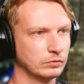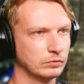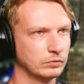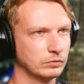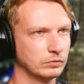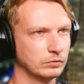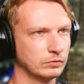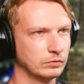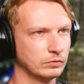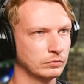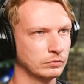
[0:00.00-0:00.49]

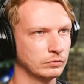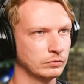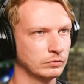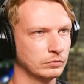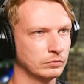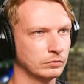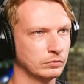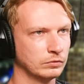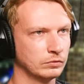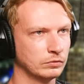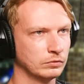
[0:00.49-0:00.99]

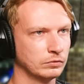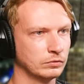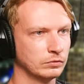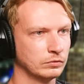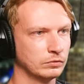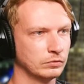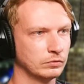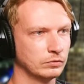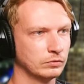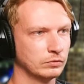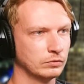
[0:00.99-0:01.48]

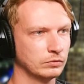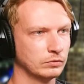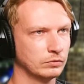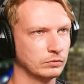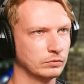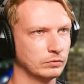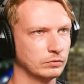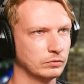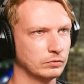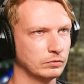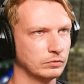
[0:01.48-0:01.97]

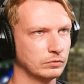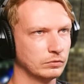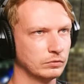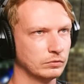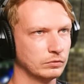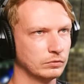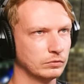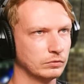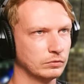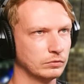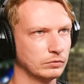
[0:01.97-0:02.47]

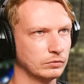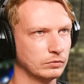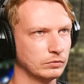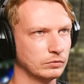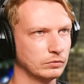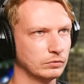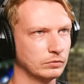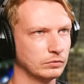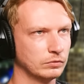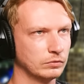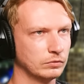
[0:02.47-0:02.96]

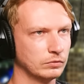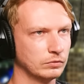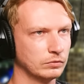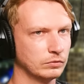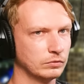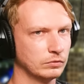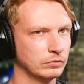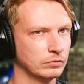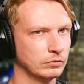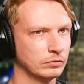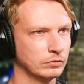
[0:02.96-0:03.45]

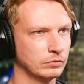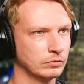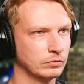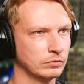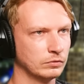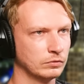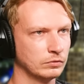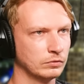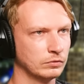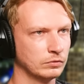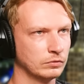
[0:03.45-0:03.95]

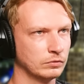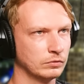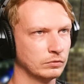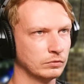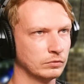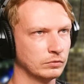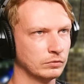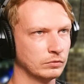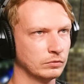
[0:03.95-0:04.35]
(silent)